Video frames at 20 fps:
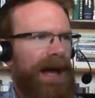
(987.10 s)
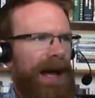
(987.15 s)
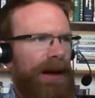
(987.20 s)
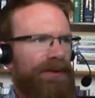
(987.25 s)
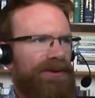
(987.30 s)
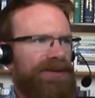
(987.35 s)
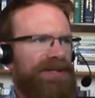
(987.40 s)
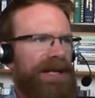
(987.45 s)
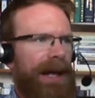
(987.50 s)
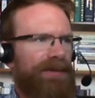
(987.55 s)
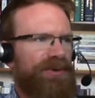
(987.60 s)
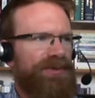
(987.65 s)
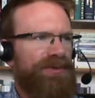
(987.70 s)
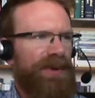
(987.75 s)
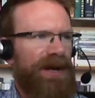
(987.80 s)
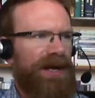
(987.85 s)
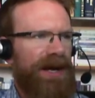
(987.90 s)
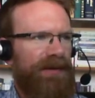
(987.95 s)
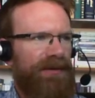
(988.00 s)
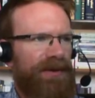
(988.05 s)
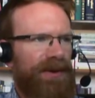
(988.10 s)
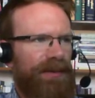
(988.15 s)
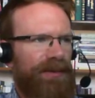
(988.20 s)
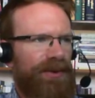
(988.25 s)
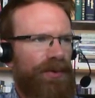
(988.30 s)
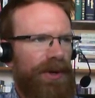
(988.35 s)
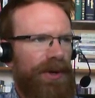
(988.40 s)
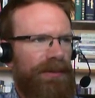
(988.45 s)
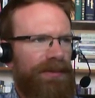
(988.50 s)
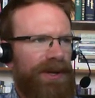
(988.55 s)
I will establish my covenant
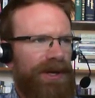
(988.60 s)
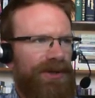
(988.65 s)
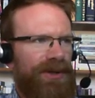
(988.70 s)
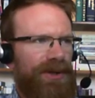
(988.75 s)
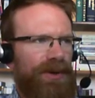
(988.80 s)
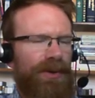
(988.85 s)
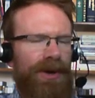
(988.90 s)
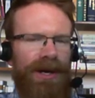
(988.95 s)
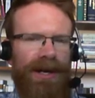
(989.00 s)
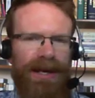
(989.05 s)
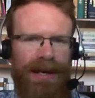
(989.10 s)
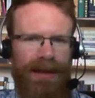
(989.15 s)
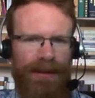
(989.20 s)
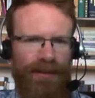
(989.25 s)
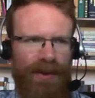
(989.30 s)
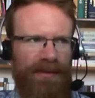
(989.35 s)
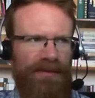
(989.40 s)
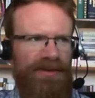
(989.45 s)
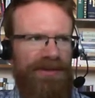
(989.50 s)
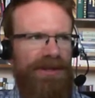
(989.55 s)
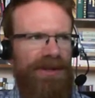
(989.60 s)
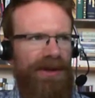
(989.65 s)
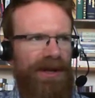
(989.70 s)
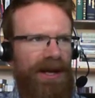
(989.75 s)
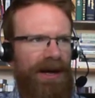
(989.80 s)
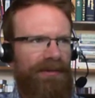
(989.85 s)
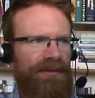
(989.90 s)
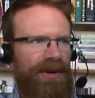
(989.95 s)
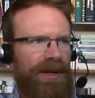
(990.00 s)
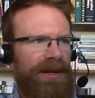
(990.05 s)
between me and you. Again, reference to the
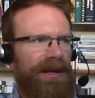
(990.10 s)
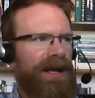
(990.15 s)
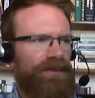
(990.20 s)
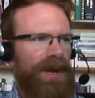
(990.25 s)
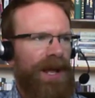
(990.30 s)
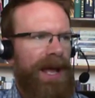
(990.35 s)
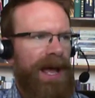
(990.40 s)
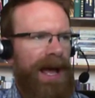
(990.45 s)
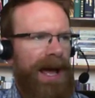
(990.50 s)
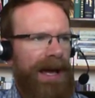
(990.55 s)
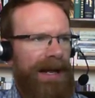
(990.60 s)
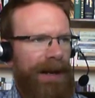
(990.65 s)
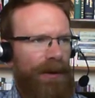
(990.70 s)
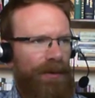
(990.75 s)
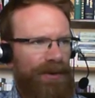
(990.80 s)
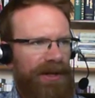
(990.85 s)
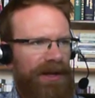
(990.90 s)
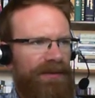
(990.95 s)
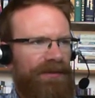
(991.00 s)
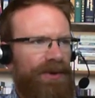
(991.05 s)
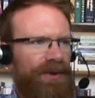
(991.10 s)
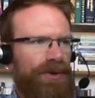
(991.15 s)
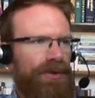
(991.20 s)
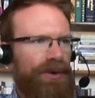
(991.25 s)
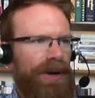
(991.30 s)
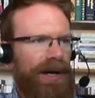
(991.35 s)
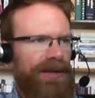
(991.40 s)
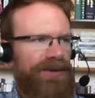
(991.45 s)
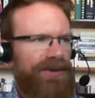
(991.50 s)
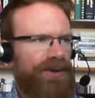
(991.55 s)
covenant. And I will give
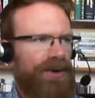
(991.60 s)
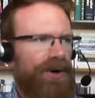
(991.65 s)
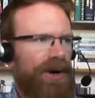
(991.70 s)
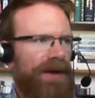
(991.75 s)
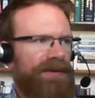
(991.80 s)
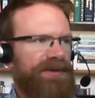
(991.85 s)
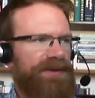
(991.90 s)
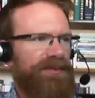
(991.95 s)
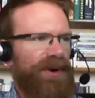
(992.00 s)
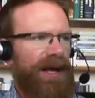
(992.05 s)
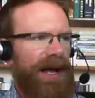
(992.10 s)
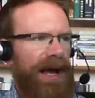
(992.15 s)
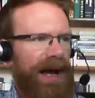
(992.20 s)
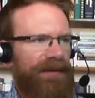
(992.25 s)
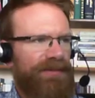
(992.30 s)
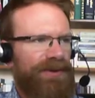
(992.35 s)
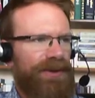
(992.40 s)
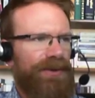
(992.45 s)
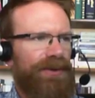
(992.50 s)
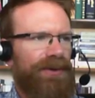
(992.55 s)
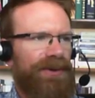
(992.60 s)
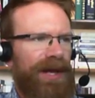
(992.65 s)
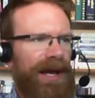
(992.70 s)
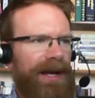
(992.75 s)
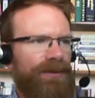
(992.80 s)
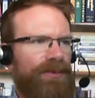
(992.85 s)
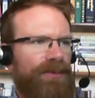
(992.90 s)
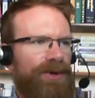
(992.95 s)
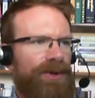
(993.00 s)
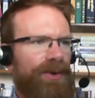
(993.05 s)
you and to your offspring after you a
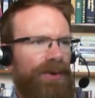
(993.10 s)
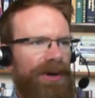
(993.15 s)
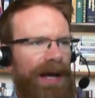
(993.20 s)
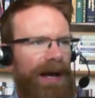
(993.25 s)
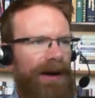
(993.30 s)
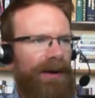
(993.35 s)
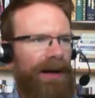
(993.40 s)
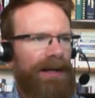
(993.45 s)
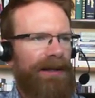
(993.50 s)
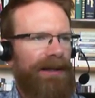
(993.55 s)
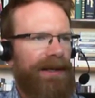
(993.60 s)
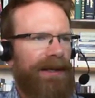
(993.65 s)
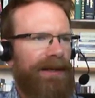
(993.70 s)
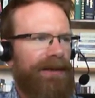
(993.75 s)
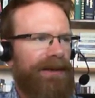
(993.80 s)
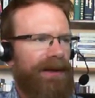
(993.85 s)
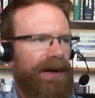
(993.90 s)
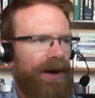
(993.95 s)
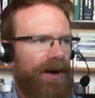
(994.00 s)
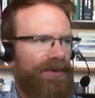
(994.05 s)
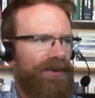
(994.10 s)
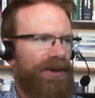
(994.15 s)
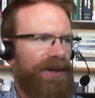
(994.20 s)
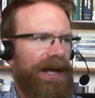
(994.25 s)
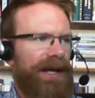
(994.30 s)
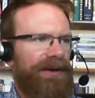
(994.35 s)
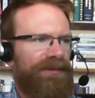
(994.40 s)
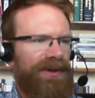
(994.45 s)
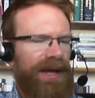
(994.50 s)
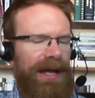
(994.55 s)
land where you are now alien, all the
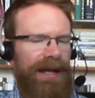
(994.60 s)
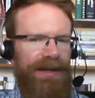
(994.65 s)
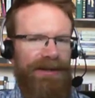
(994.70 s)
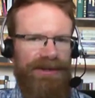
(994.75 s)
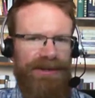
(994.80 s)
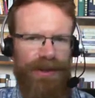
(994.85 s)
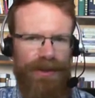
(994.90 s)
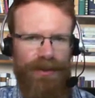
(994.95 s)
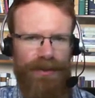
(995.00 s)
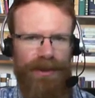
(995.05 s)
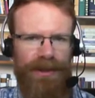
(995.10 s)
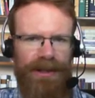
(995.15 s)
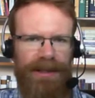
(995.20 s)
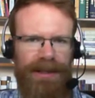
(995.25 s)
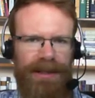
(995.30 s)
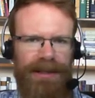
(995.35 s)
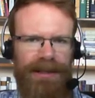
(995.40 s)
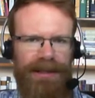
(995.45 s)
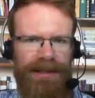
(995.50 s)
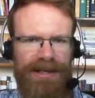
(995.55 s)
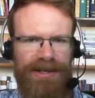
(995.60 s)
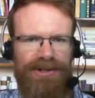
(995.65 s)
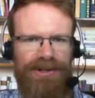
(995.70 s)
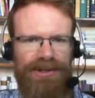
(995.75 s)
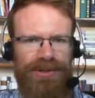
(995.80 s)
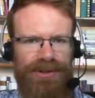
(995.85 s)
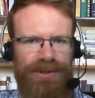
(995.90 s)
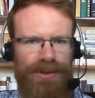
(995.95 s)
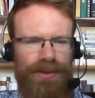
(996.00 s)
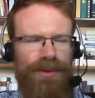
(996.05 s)
land of Canaan. So, in
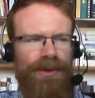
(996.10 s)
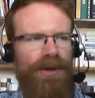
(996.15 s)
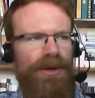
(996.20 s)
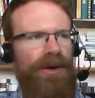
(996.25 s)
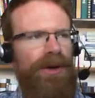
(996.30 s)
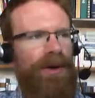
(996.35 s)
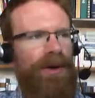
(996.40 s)
addition to